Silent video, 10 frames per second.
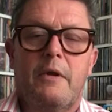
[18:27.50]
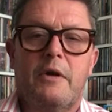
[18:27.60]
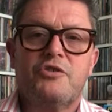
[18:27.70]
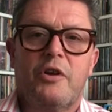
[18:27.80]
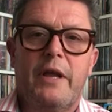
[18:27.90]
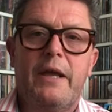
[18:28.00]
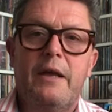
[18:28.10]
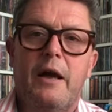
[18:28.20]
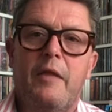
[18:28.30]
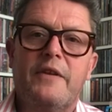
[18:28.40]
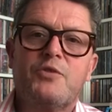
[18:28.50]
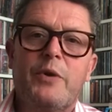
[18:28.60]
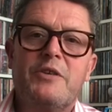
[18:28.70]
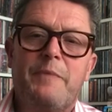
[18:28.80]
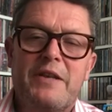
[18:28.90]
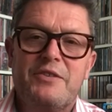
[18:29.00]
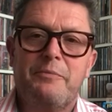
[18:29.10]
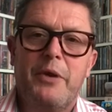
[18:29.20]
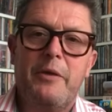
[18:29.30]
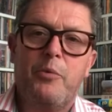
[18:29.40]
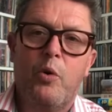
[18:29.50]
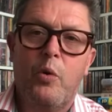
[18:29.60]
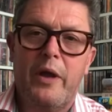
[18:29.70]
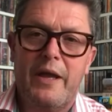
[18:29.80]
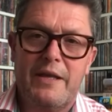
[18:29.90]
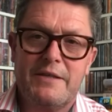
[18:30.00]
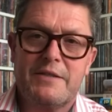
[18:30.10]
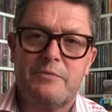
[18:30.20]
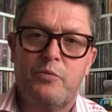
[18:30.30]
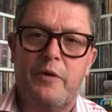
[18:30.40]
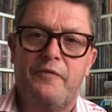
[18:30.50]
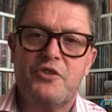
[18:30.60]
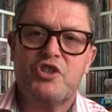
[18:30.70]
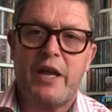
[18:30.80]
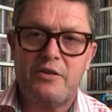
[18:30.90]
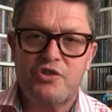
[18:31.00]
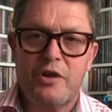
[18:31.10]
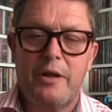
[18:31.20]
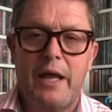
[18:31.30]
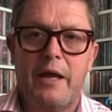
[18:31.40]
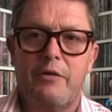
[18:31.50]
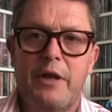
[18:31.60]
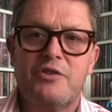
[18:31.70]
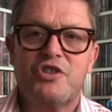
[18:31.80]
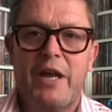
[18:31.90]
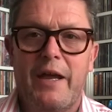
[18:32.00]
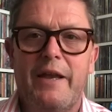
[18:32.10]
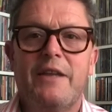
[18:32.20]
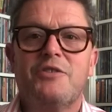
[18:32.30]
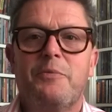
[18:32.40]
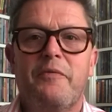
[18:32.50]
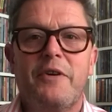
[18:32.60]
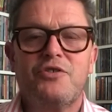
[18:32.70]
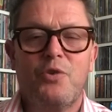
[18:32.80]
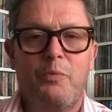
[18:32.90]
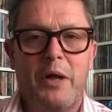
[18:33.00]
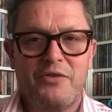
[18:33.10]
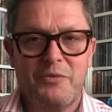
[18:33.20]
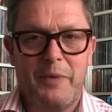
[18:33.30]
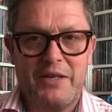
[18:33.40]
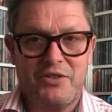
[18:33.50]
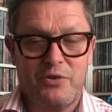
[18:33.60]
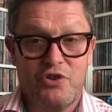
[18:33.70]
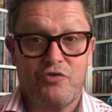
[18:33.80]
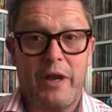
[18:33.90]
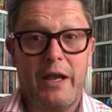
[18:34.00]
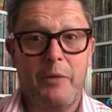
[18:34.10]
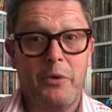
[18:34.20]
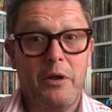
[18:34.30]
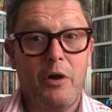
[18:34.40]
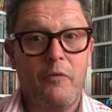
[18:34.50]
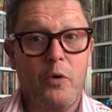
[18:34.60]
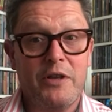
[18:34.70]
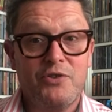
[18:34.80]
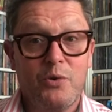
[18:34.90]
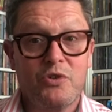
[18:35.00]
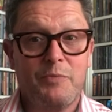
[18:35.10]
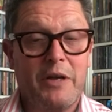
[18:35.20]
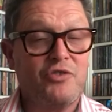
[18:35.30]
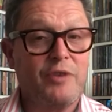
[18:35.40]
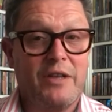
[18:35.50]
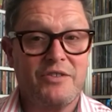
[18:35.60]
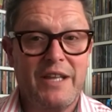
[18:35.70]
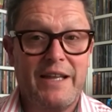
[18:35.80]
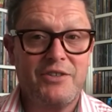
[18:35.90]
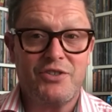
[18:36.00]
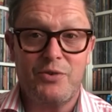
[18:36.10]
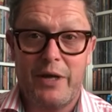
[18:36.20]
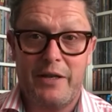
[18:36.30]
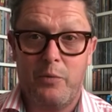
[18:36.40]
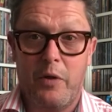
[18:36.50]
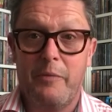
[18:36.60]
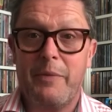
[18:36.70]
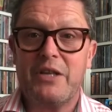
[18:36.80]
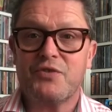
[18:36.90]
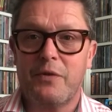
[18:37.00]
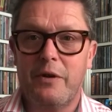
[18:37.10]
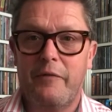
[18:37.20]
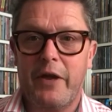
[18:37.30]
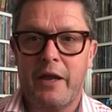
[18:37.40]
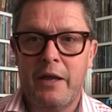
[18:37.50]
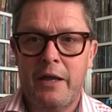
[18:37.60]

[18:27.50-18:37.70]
Hi, Johnny. This week's betting people is with Shane Ciurleo. Now, Shane is a professional punter based in Australia, but a lot of what he talks about translates to anyone that bets for a living.